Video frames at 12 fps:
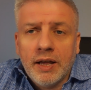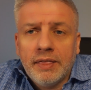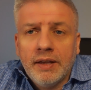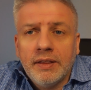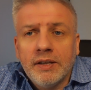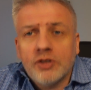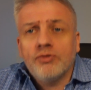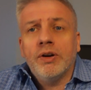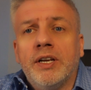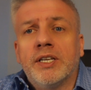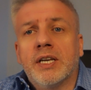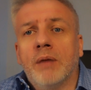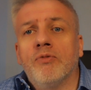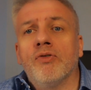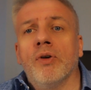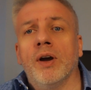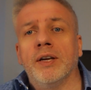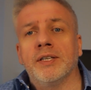I think this
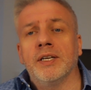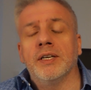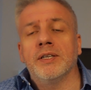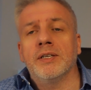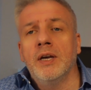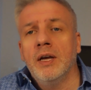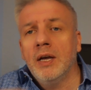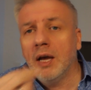summarizes